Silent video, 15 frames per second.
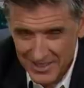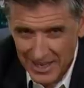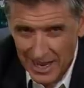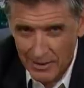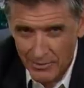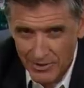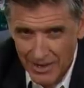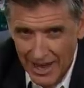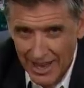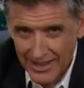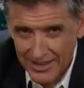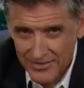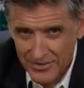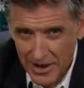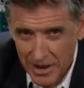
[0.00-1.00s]
I would
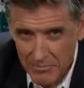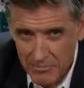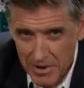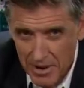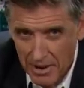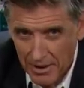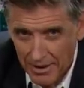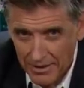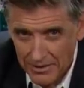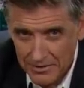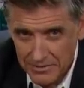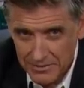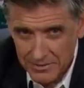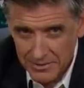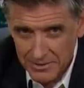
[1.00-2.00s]
like, if I may,
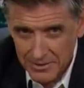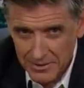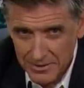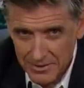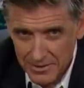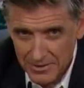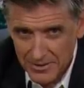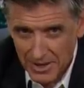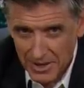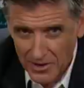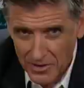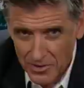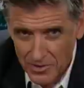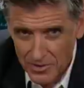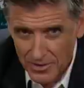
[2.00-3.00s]
to
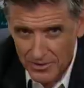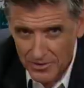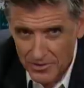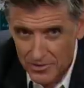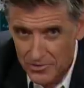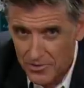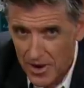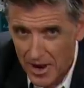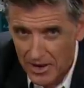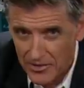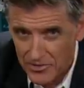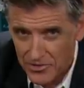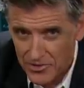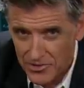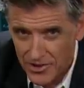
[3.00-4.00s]
take you on a
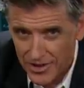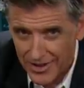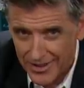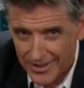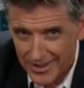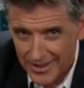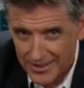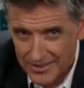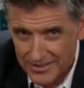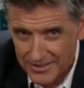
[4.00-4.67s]
strange journey.